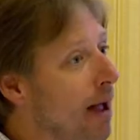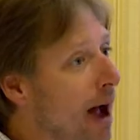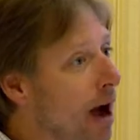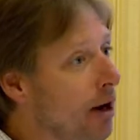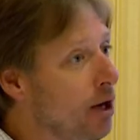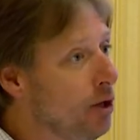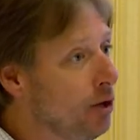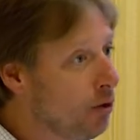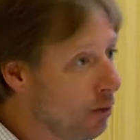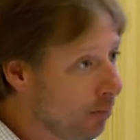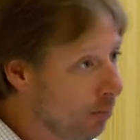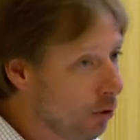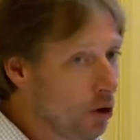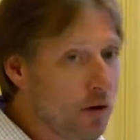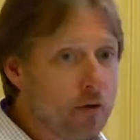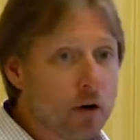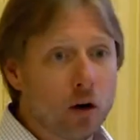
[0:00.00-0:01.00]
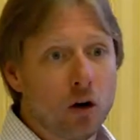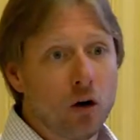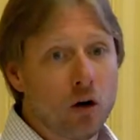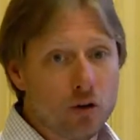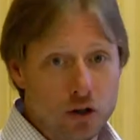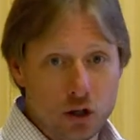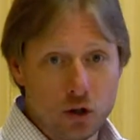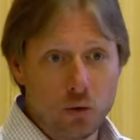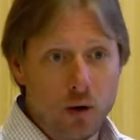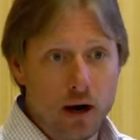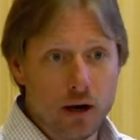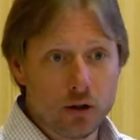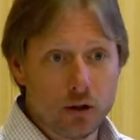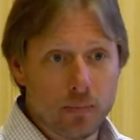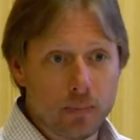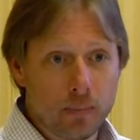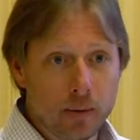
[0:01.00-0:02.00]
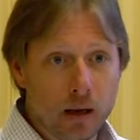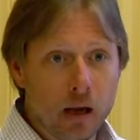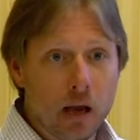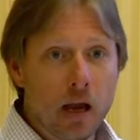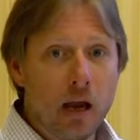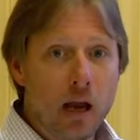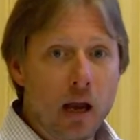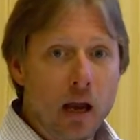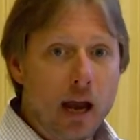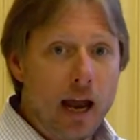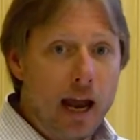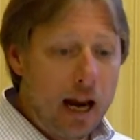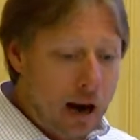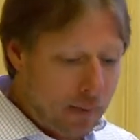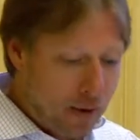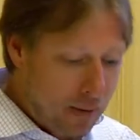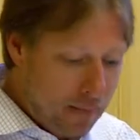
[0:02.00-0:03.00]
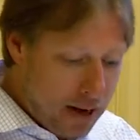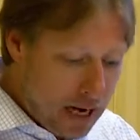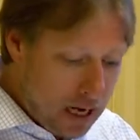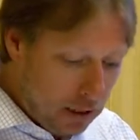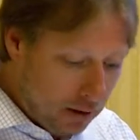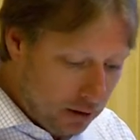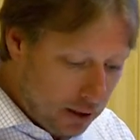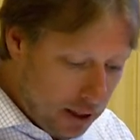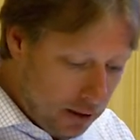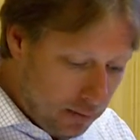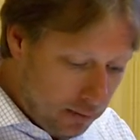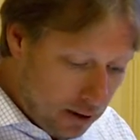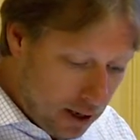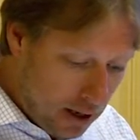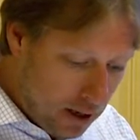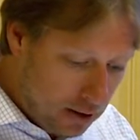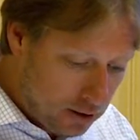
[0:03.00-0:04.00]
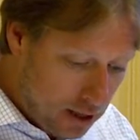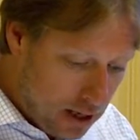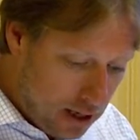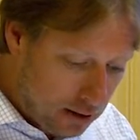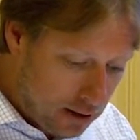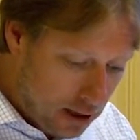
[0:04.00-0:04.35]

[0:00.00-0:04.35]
value to improve your current situation. And I'm immediately seeing